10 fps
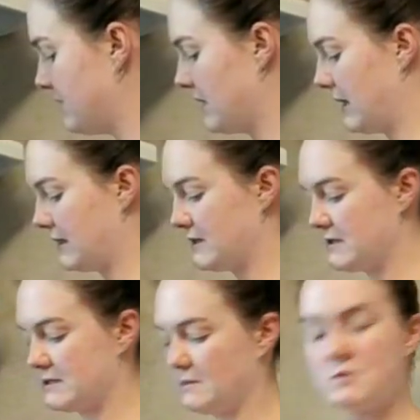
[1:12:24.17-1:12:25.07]
meal like this
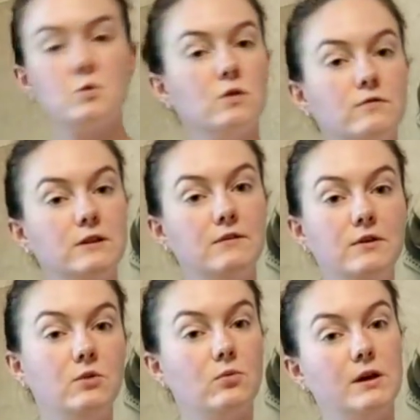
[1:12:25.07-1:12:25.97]
is some sort of
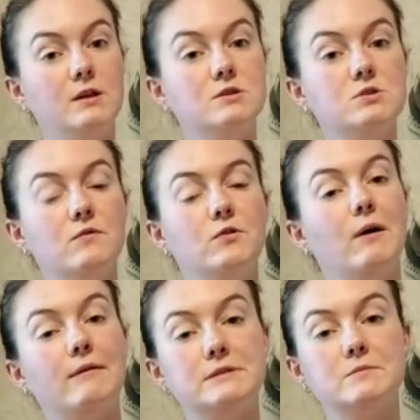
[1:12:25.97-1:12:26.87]
leafy green. So if you
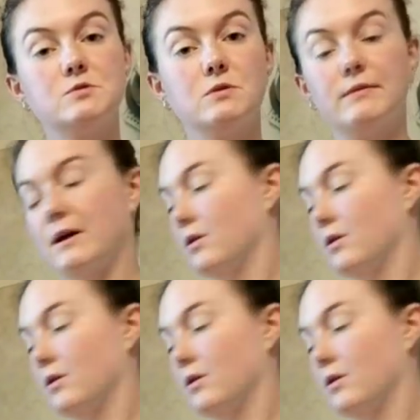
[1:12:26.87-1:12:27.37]
have some sort of like